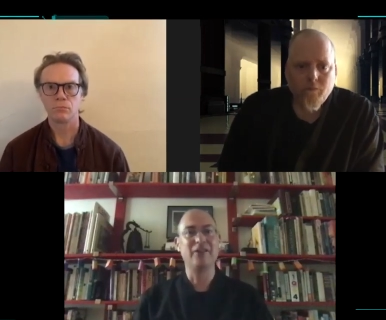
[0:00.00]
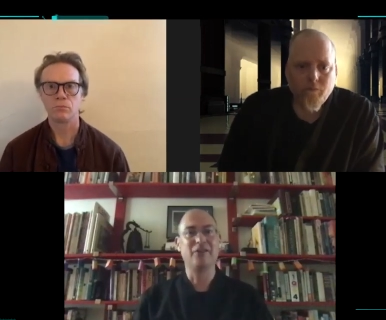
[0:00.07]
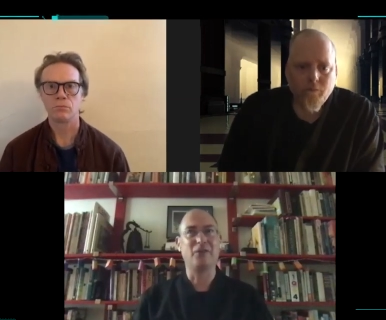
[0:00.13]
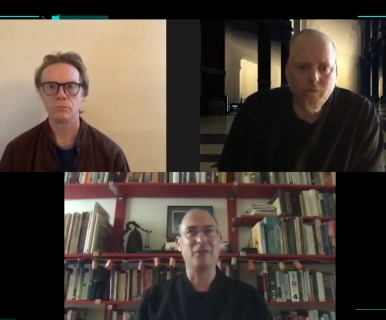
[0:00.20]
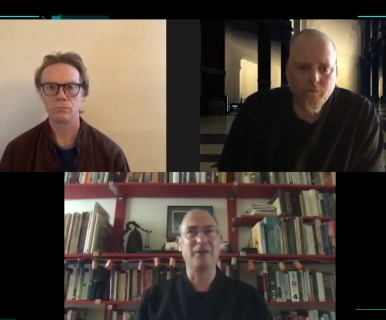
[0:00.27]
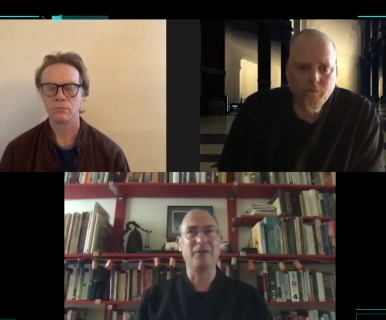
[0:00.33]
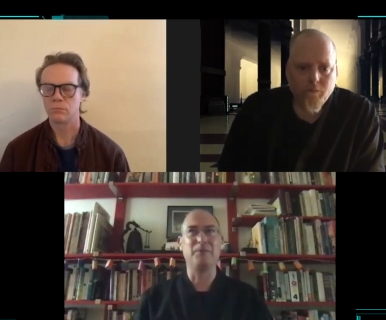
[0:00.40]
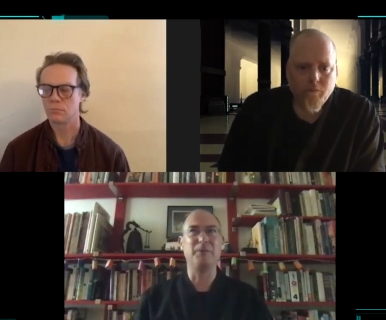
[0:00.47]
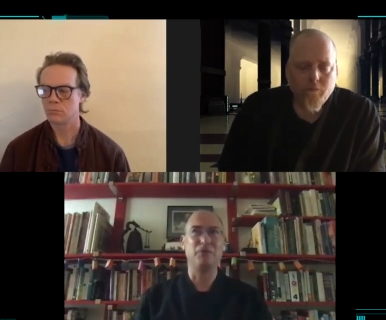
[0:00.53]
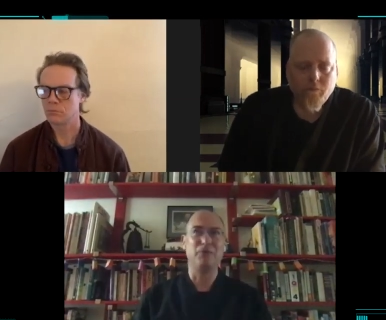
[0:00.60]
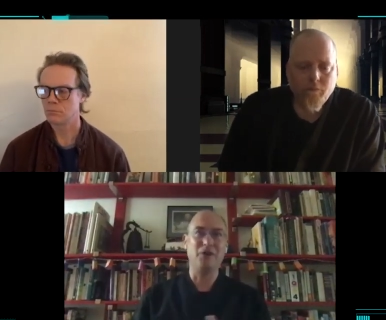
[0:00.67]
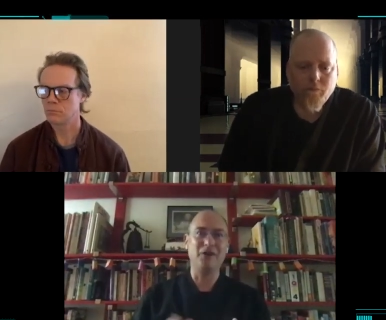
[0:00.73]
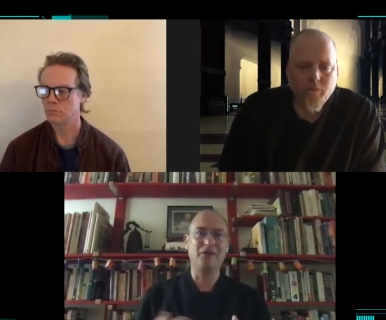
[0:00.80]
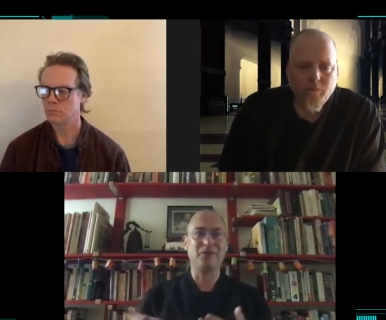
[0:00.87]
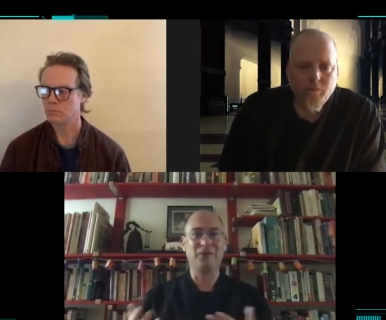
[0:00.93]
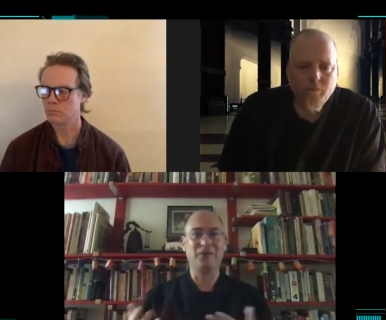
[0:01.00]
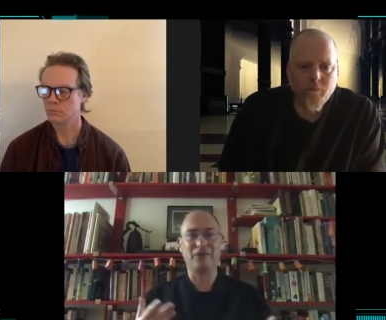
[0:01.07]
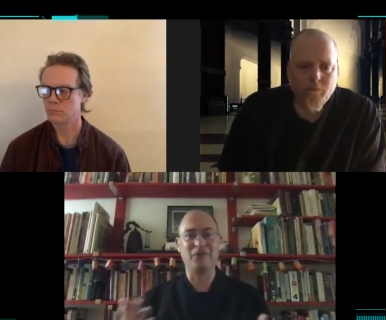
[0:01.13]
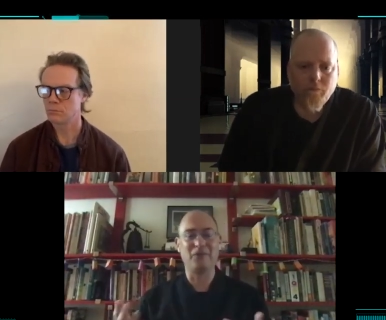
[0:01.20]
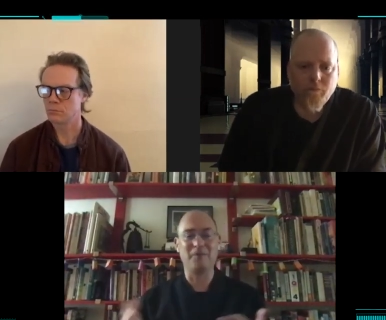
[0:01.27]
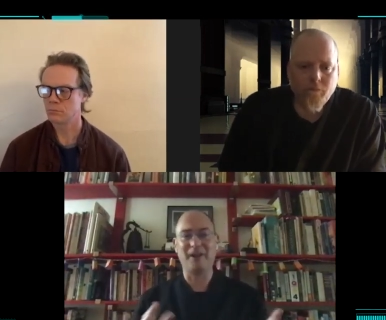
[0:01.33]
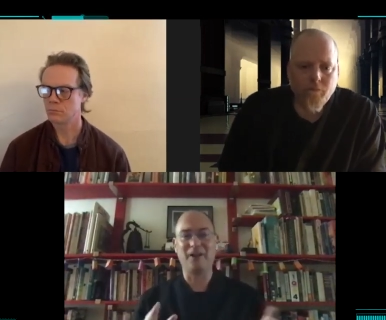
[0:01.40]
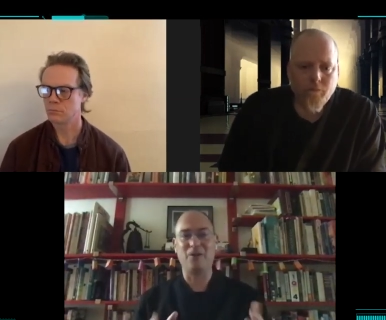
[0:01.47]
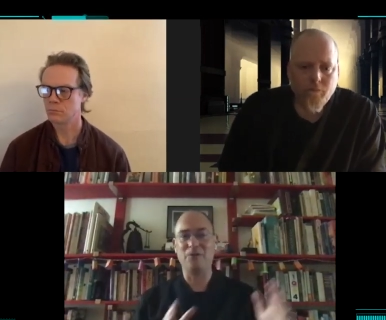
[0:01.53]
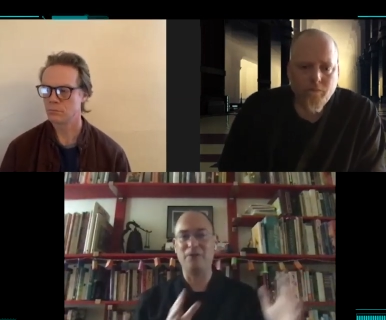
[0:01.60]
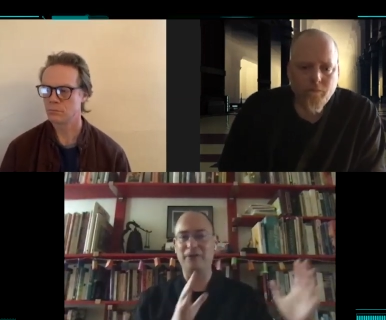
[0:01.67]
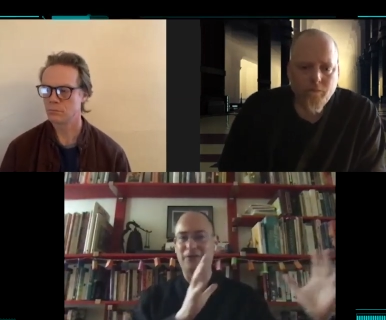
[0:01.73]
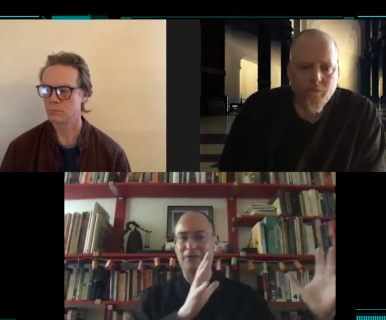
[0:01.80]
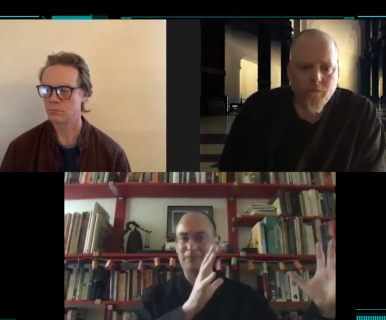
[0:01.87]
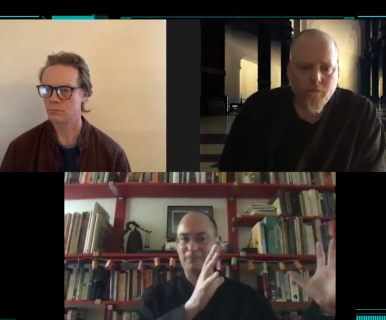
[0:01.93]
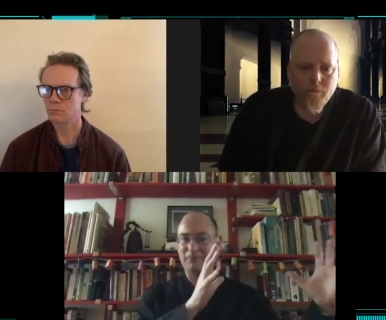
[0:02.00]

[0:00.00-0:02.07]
Speaker 1: So it'd be wrong to assume like, oh, this